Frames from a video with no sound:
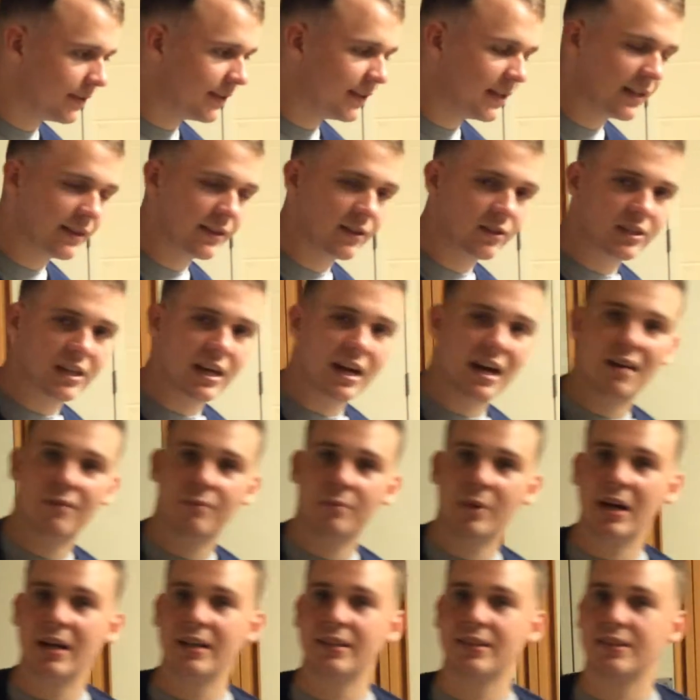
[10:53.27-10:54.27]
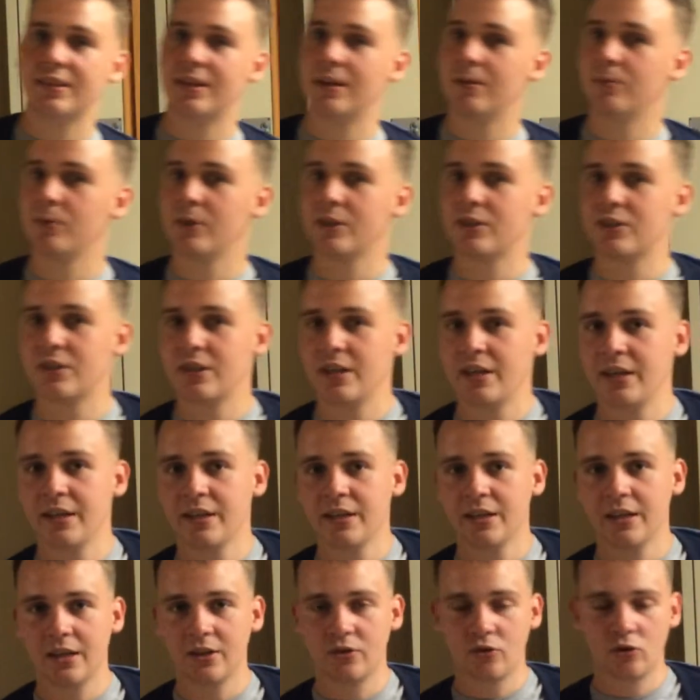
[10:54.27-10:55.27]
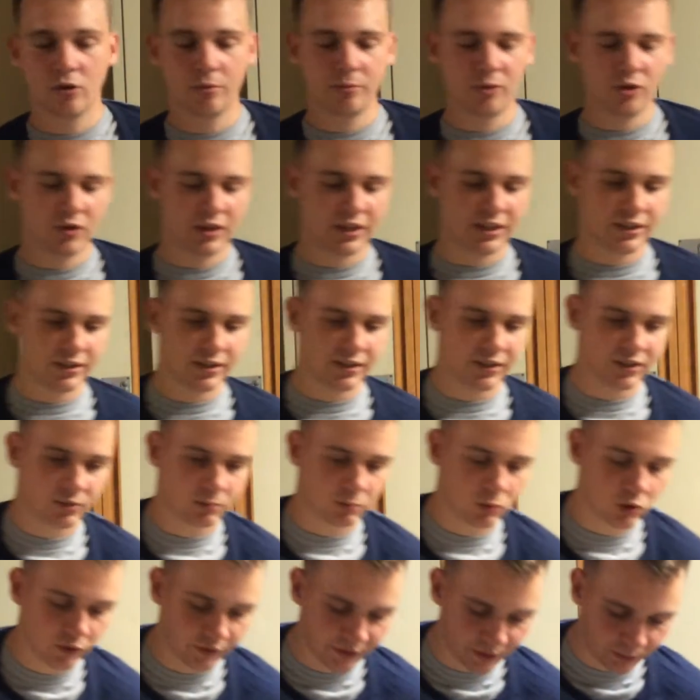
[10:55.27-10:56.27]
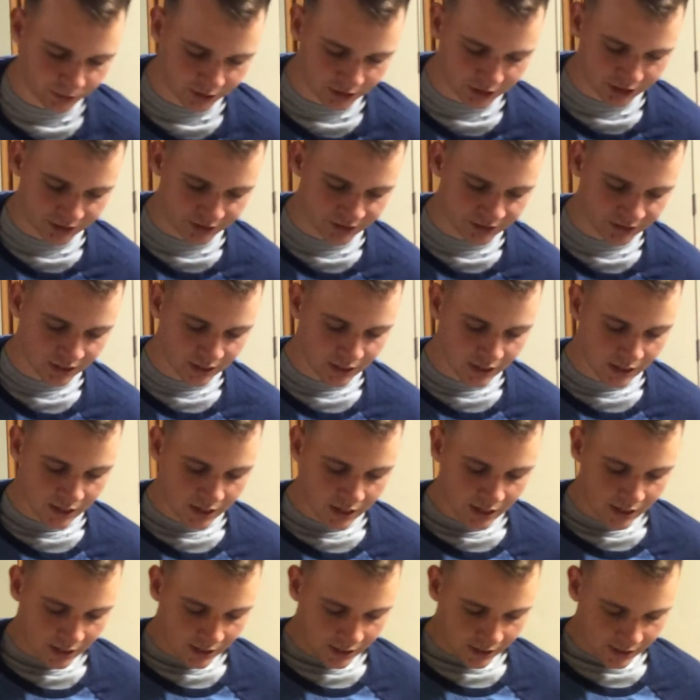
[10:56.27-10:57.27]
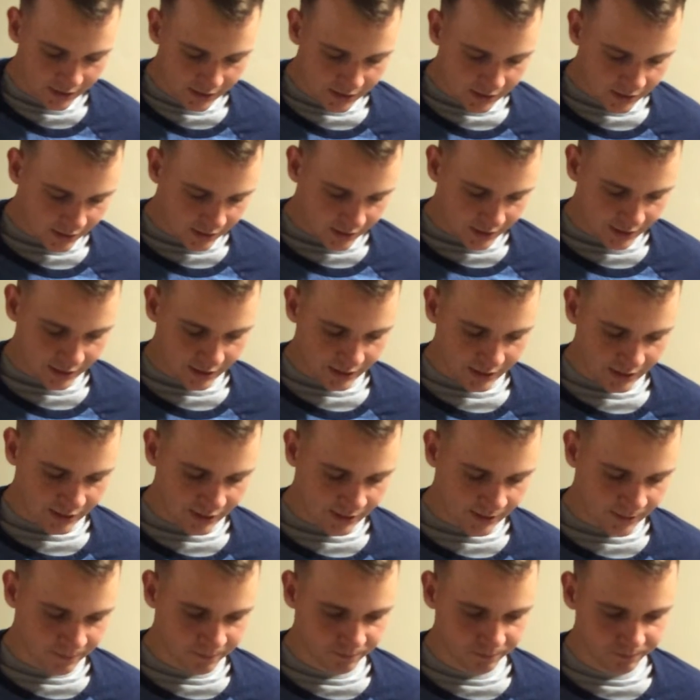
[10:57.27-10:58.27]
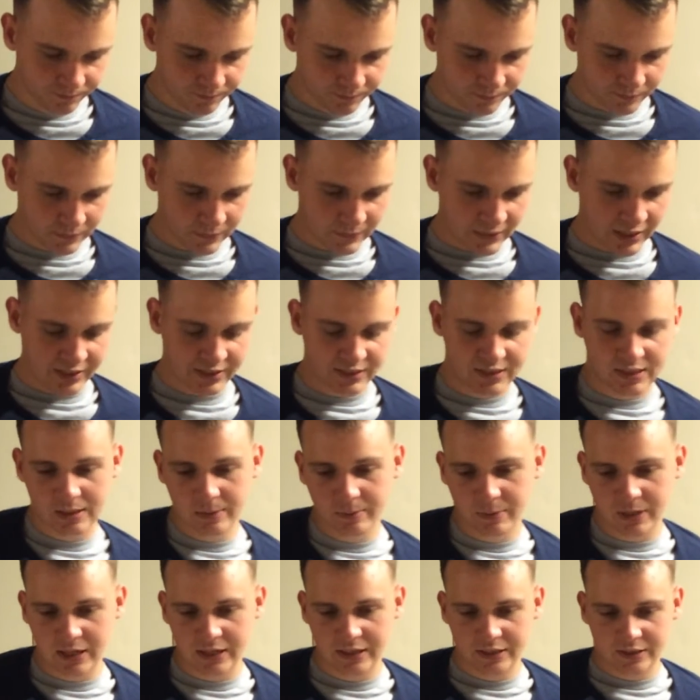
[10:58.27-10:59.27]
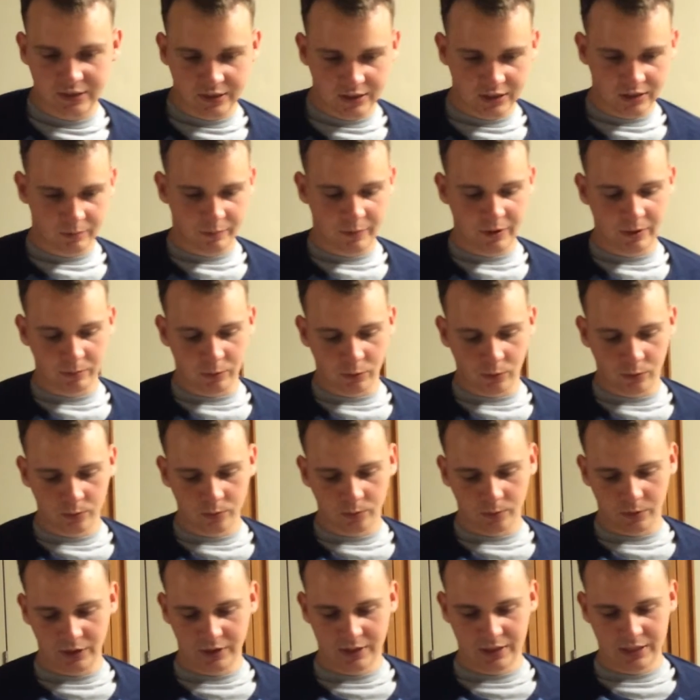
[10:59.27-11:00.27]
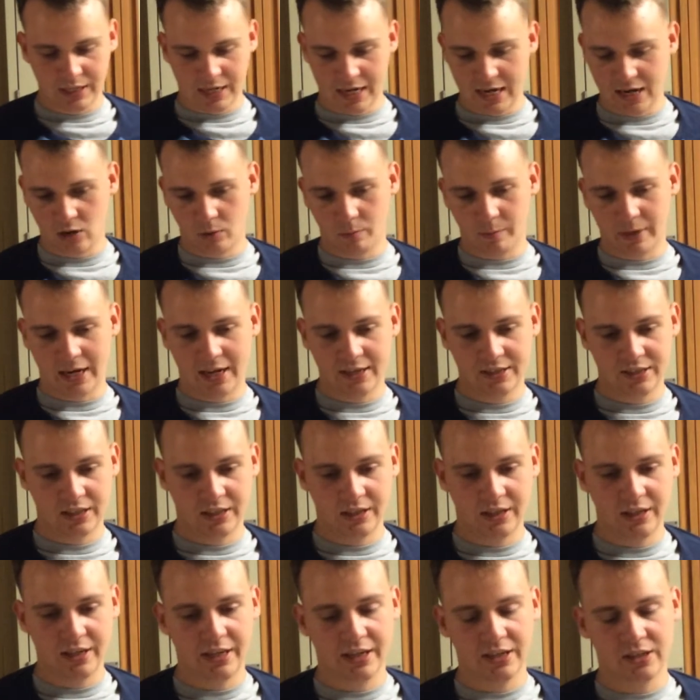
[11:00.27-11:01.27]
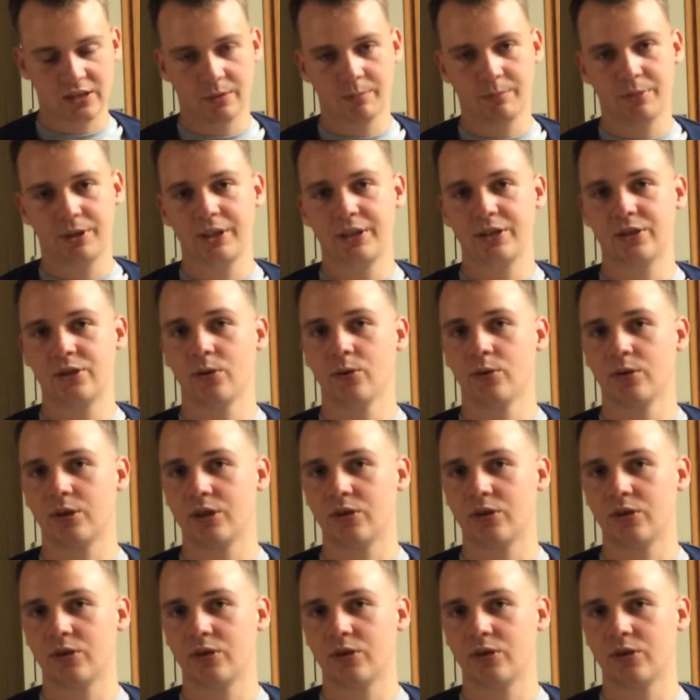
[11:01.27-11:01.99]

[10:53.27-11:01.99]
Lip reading: Then there's hive mindset, which they attribute in this movie, which is he inseminates these people with nanobots, and then he has complete and total